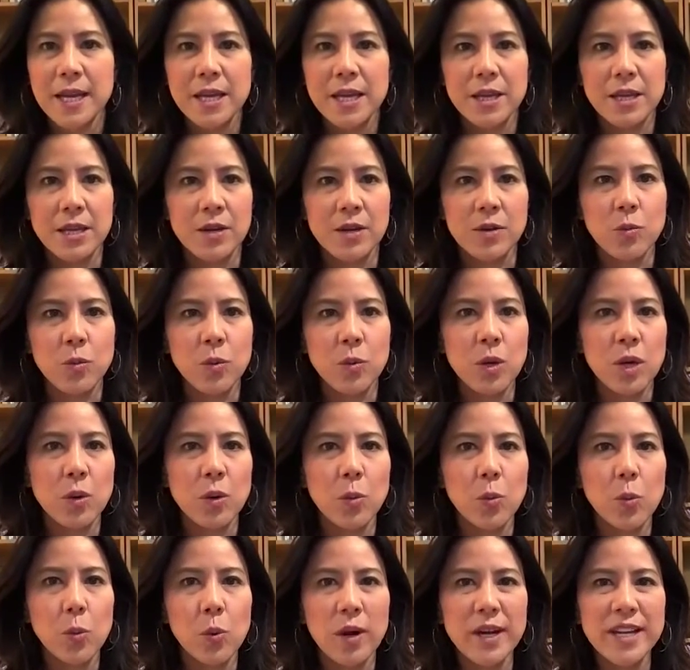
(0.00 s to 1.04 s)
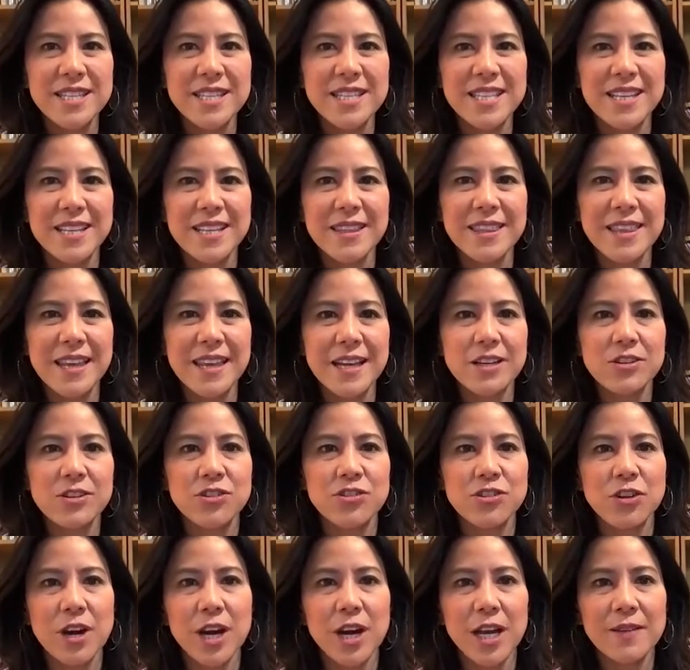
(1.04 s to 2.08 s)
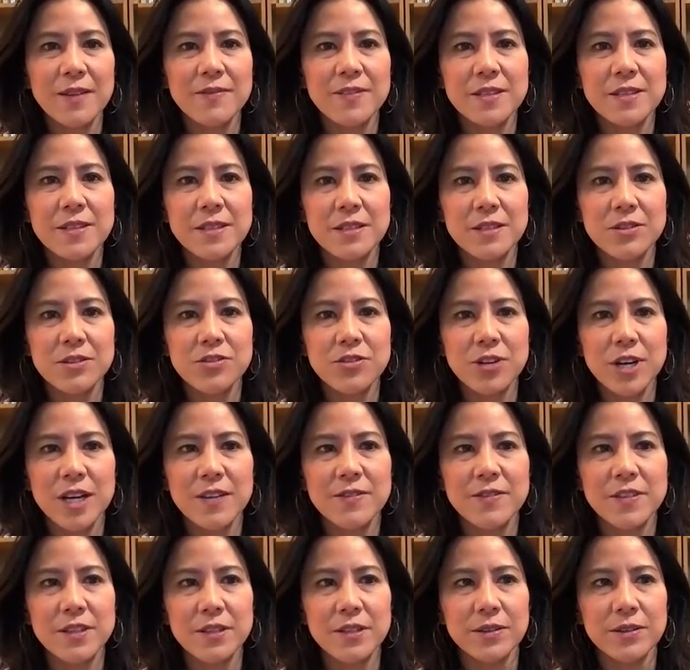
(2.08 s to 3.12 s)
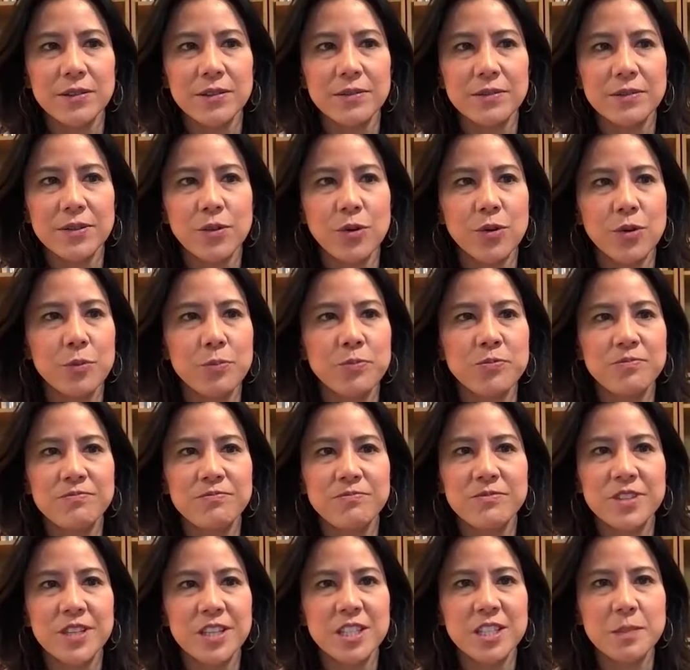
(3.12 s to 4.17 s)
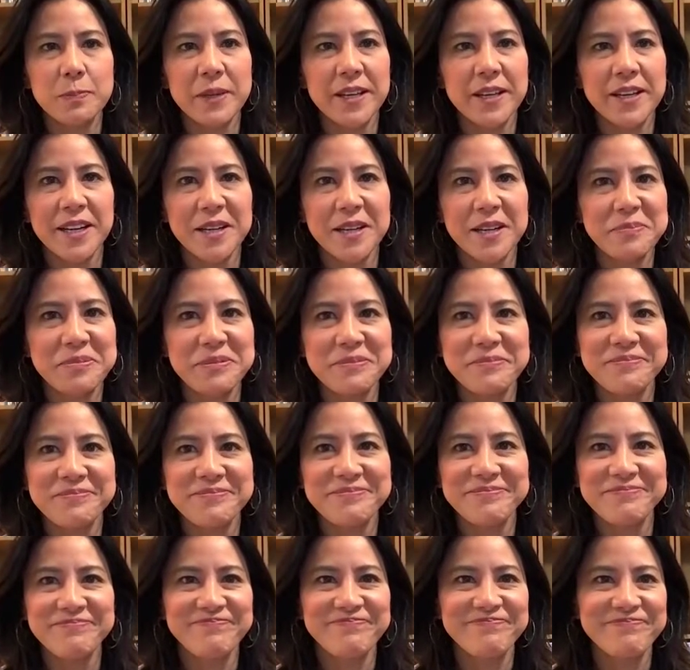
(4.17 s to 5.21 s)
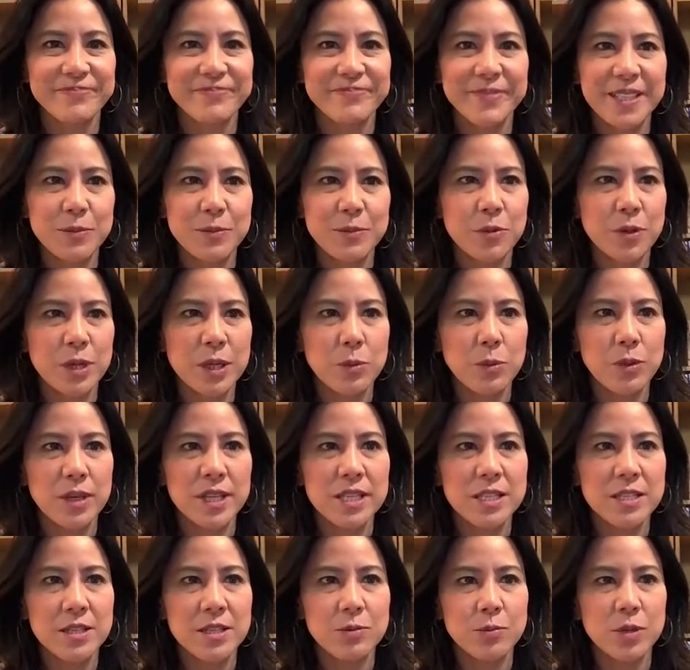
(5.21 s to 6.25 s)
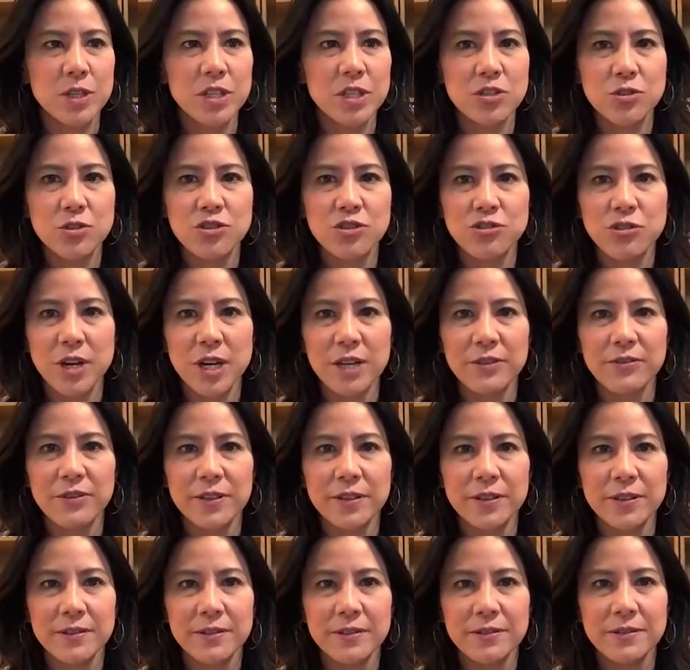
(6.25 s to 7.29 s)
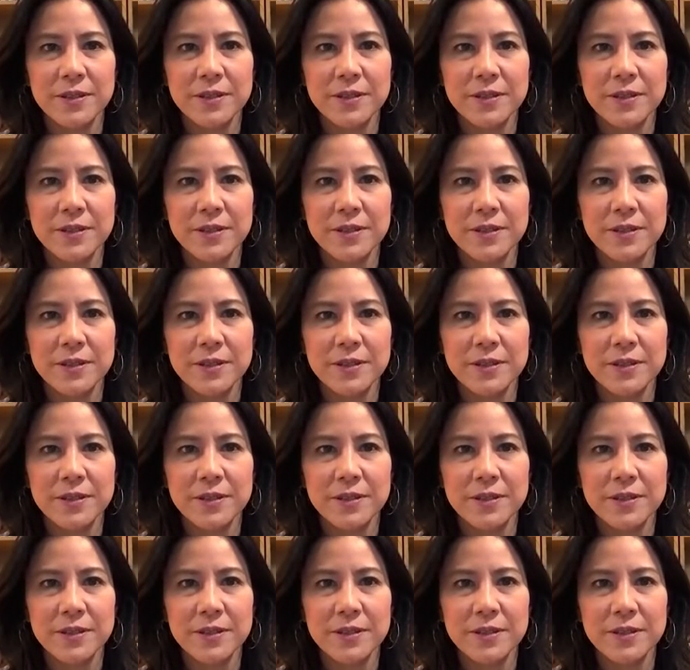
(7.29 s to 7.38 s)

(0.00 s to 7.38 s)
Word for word: you know, what what is it that drives drives you, or just speak up? What what is what is your driver?